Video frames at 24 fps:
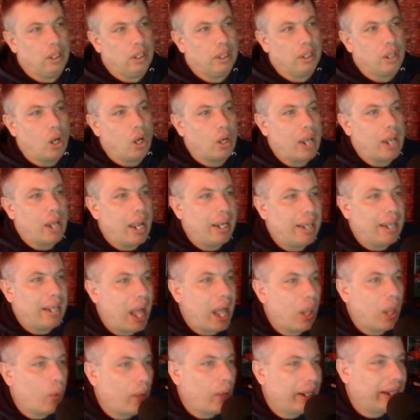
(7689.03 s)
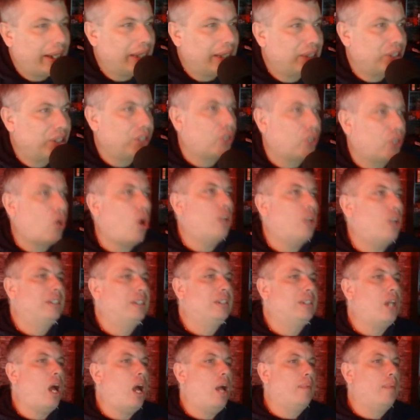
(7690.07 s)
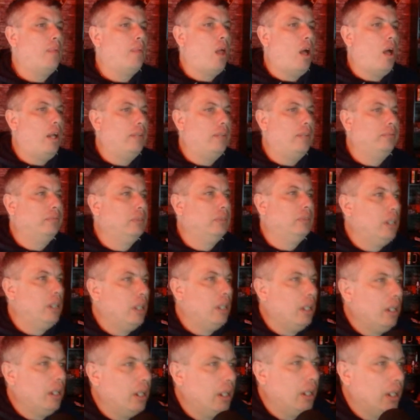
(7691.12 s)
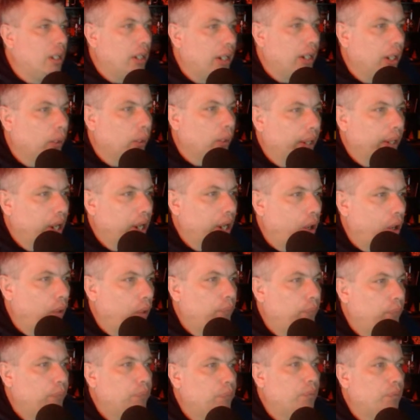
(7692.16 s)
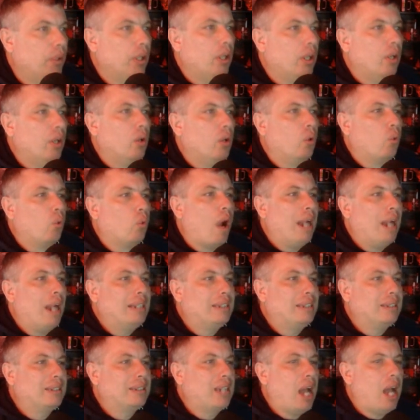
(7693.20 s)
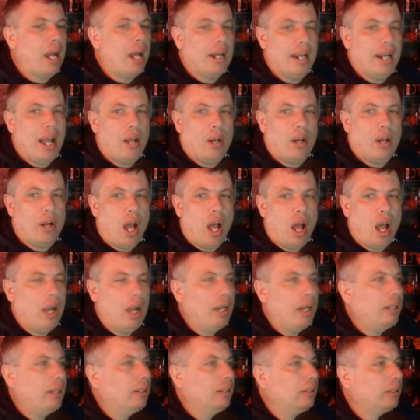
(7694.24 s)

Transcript: Okay, Galloway gets it across the timeline. Here we go. Rice has got it out high.